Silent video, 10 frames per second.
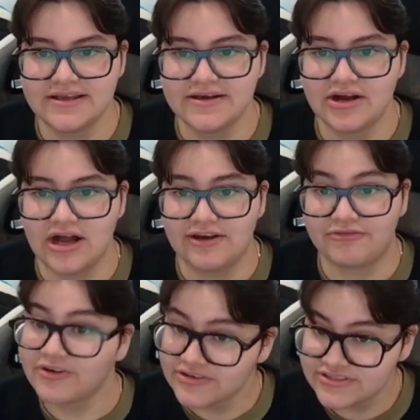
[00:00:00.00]
at
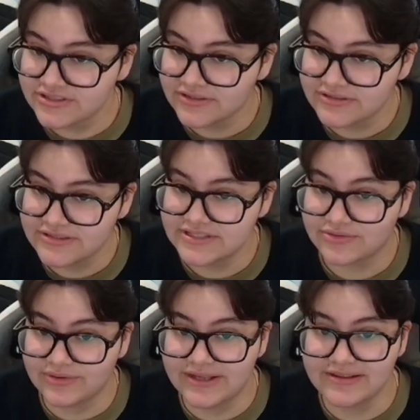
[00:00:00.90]
first this
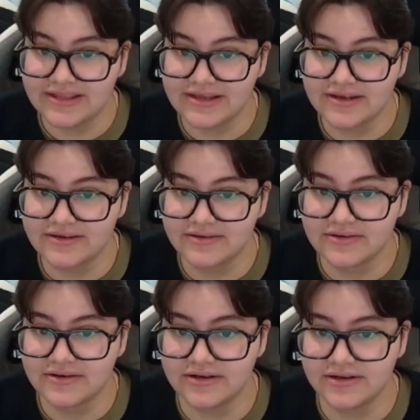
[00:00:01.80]
create a link
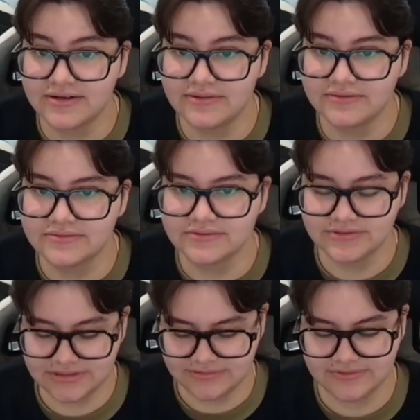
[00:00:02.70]
oh
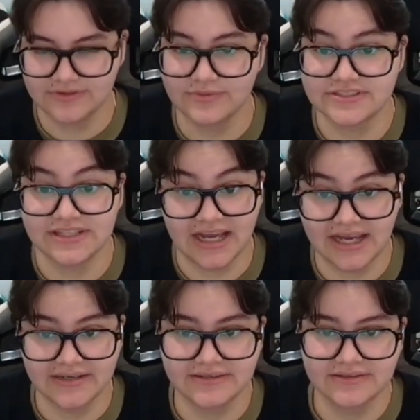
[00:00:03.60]
dear, was
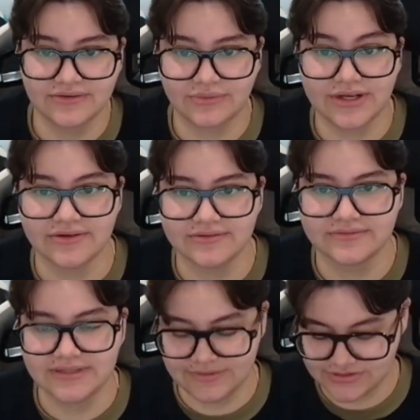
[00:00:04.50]
not real.
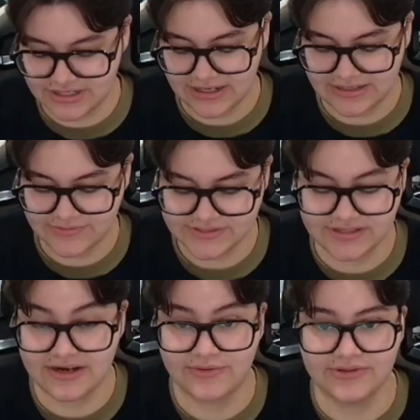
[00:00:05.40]
It was not a
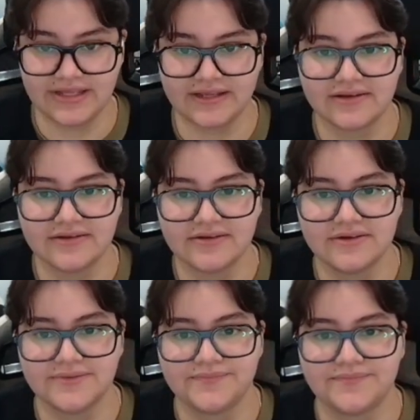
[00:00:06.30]
real link.
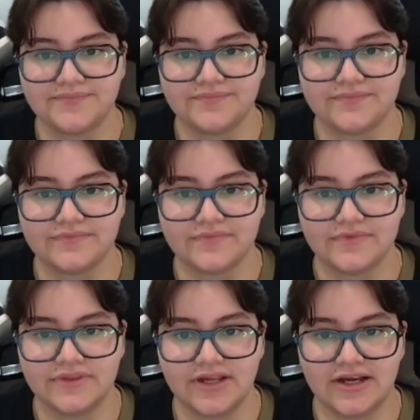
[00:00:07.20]

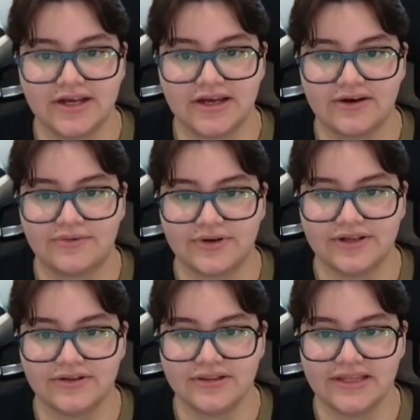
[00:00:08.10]
Not a
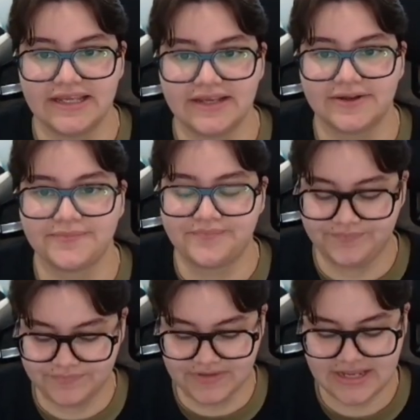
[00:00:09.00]
real link.
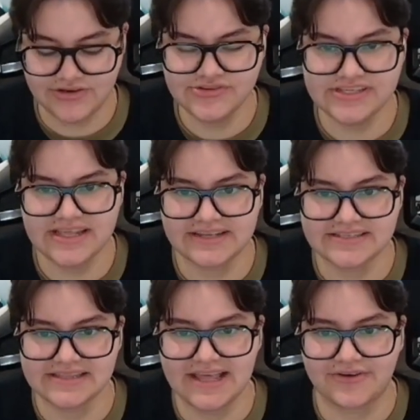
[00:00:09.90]
And you see that it's
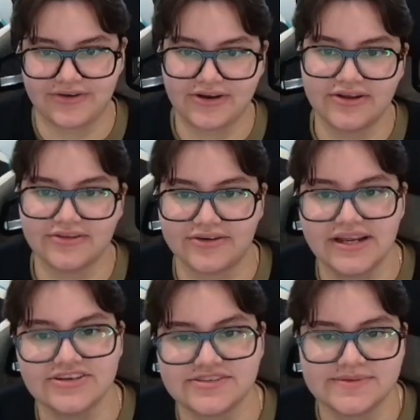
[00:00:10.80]
lighter in color.
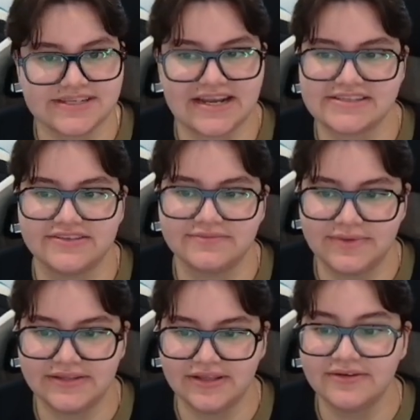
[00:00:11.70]
It just means that it hasn't
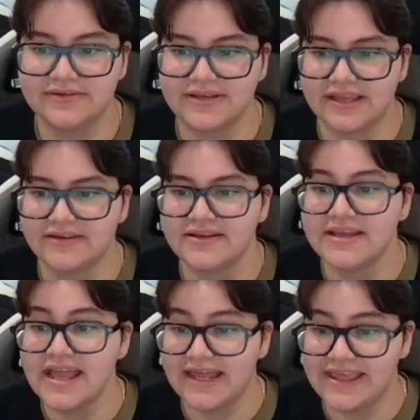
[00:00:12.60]
been done yet.
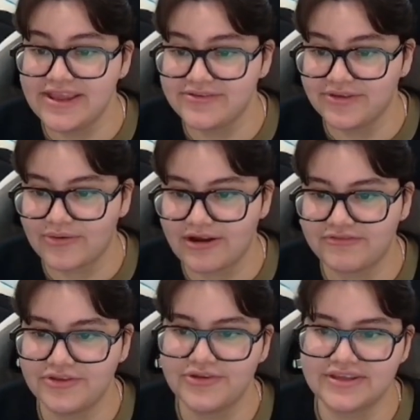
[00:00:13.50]
And here in the graph
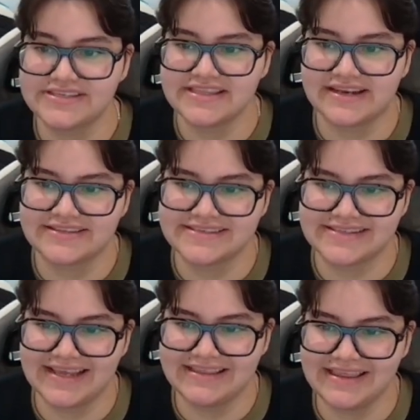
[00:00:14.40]
view, you can see that it's
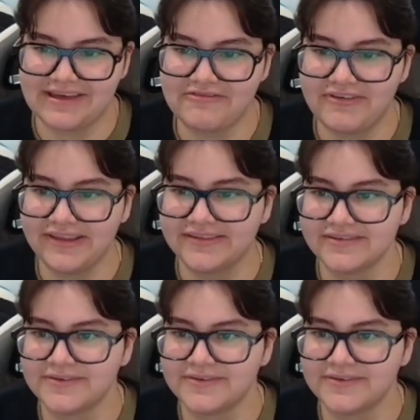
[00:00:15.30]
slightly like faint.